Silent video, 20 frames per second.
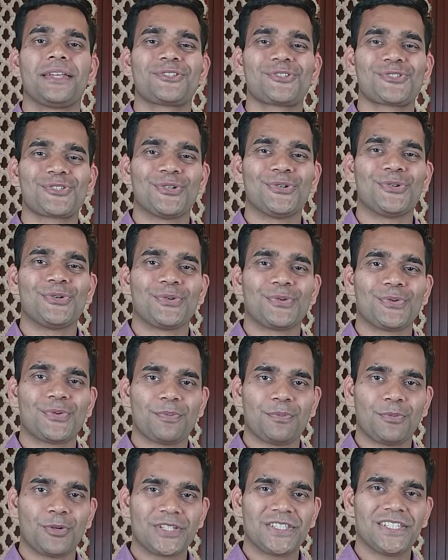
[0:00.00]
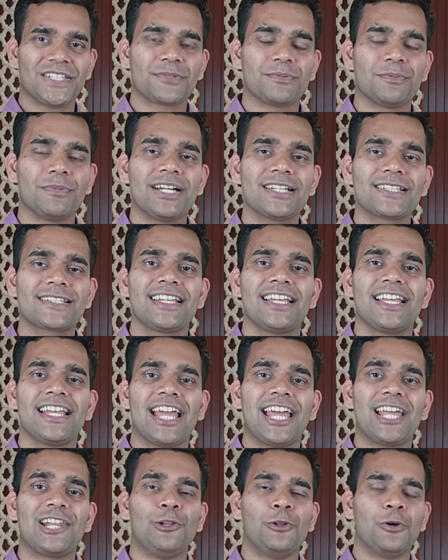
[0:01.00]
So, put this mask
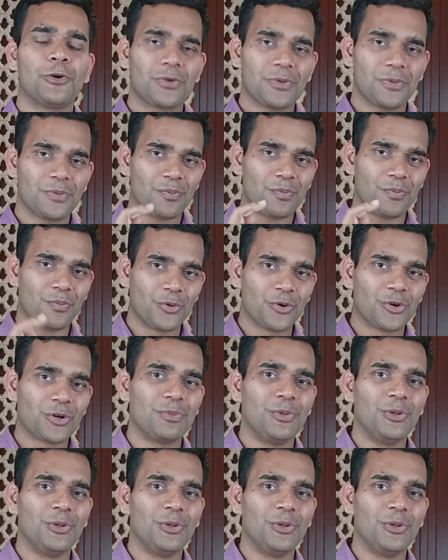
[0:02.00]
and look more